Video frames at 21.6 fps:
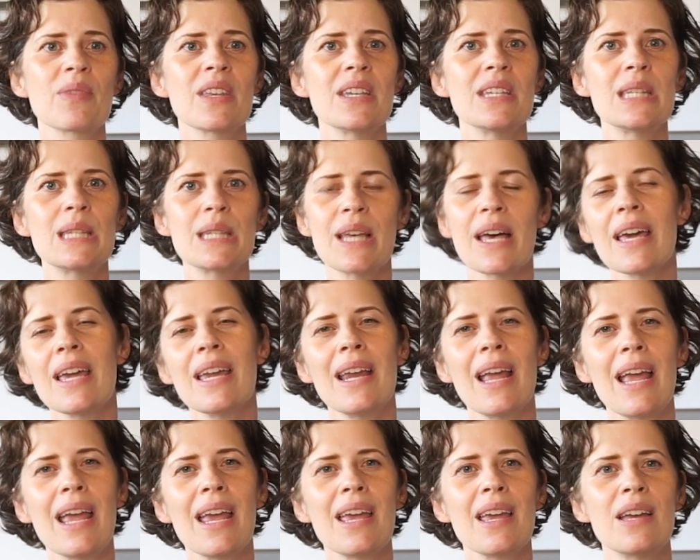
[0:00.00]

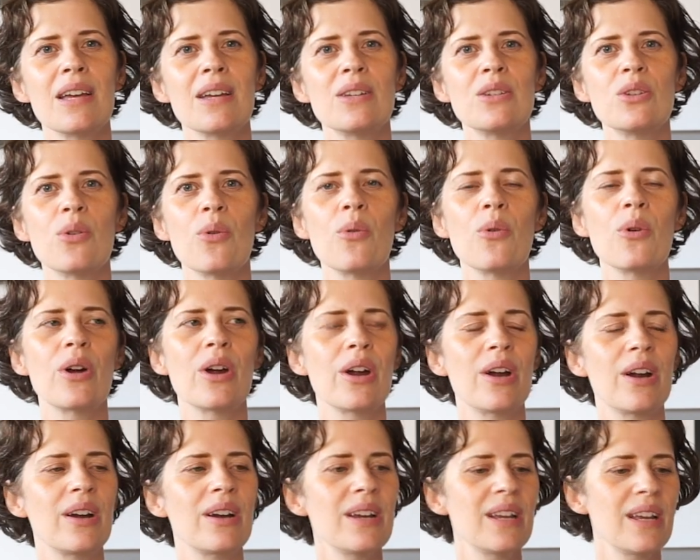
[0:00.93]
secondhand
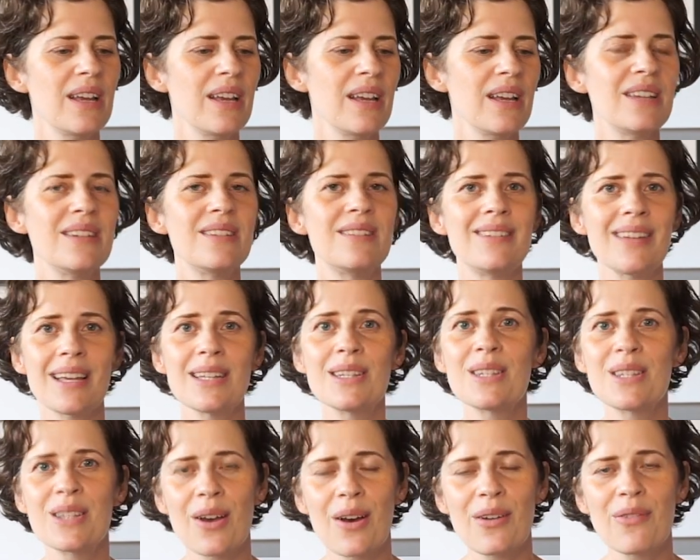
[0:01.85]
or dead
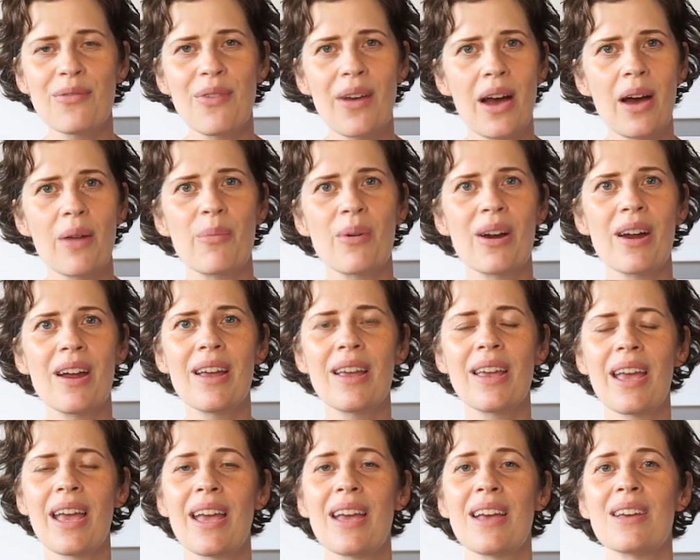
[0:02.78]
stock
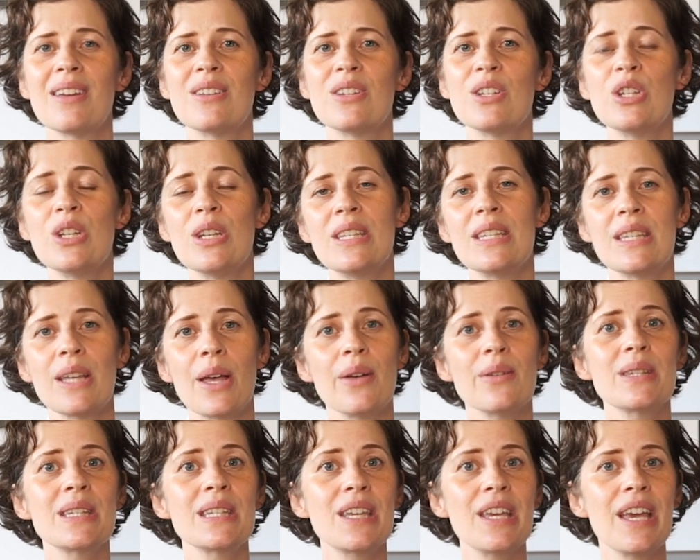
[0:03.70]
fabric, and she
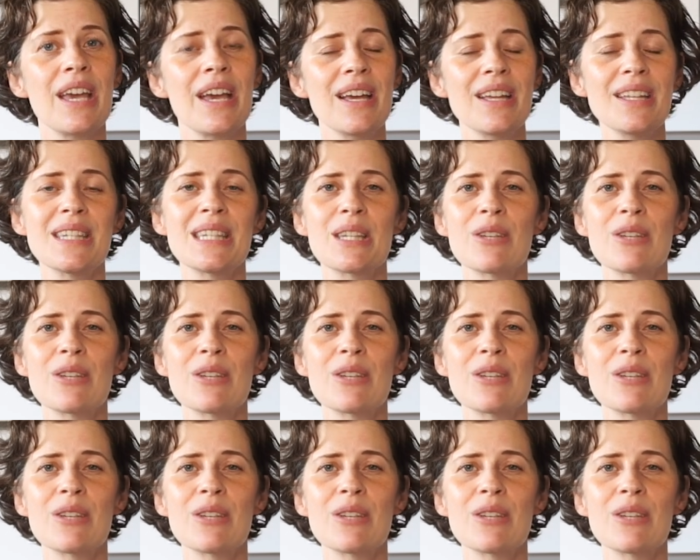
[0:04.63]
sells kits.